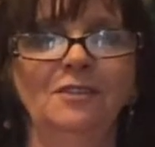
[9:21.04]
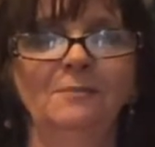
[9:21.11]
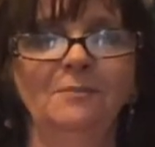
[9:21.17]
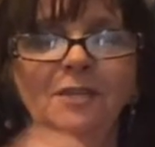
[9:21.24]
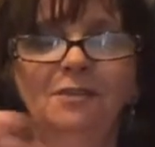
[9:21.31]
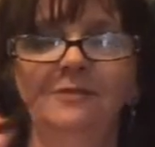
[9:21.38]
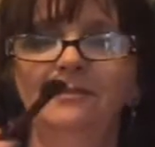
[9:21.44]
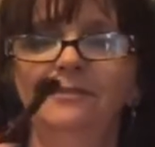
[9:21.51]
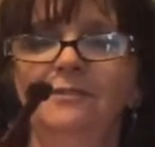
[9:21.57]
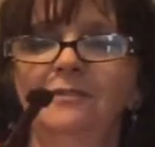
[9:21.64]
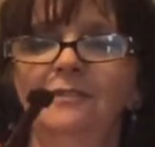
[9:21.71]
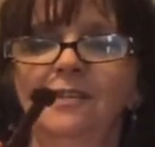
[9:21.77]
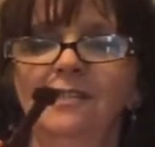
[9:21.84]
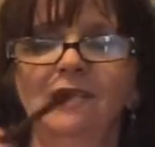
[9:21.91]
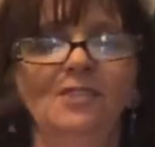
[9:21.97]
them now
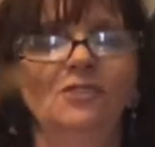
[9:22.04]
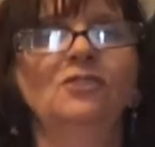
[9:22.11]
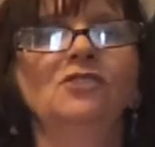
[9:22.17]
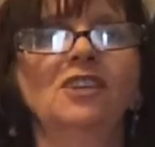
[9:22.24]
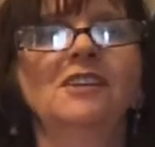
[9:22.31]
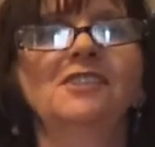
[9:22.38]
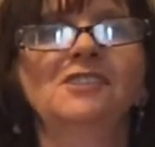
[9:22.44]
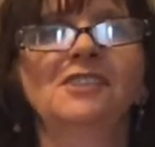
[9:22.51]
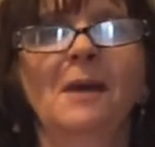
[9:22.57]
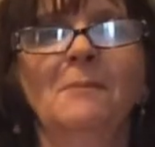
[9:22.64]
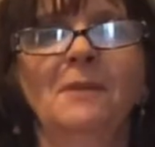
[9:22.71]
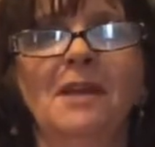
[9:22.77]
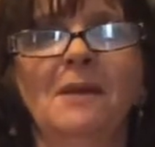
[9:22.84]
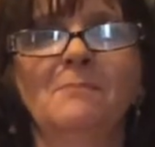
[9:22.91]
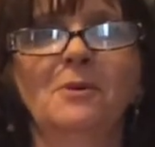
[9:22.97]
because I usually just get
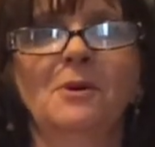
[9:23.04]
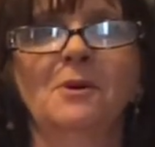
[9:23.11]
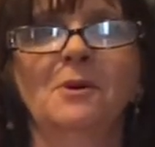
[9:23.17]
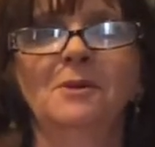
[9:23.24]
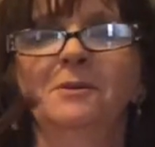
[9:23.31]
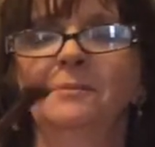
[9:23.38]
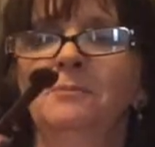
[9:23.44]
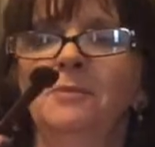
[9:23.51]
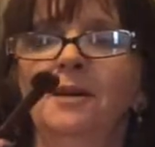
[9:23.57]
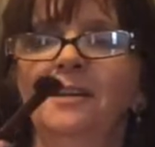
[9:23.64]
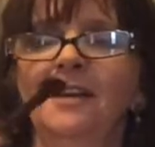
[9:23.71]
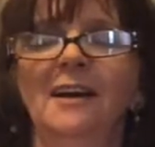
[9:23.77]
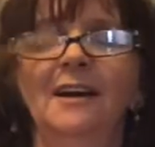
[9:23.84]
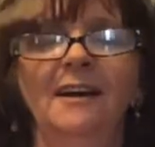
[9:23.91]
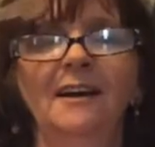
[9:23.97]
my name put on them, but
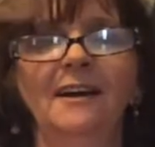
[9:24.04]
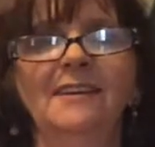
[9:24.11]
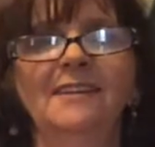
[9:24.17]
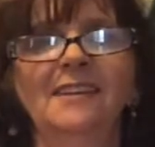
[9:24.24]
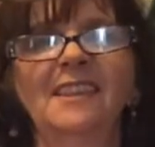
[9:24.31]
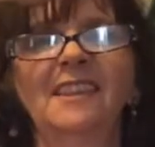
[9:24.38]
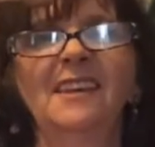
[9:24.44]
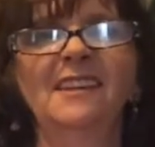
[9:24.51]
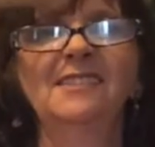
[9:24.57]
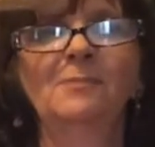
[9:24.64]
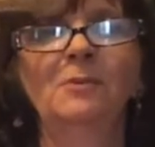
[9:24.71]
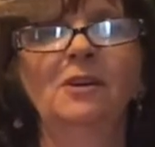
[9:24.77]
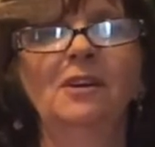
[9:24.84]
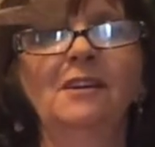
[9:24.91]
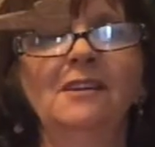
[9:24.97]
yeah, I didn't think to
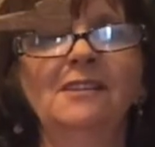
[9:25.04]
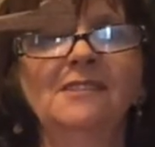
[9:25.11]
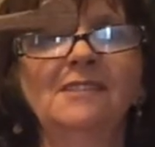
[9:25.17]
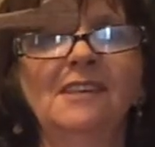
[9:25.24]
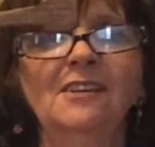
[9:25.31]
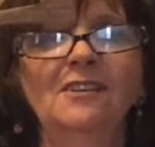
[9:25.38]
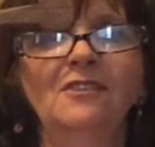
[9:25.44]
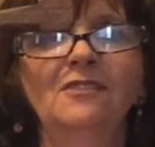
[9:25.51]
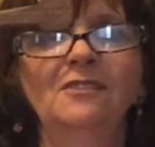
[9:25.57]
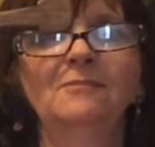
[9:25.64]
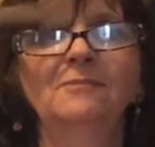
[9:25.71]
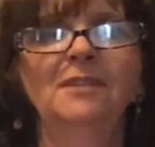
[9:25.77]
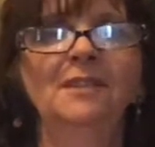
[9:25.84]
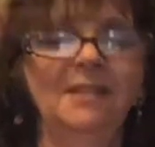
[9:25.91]
put a knitting scene on them.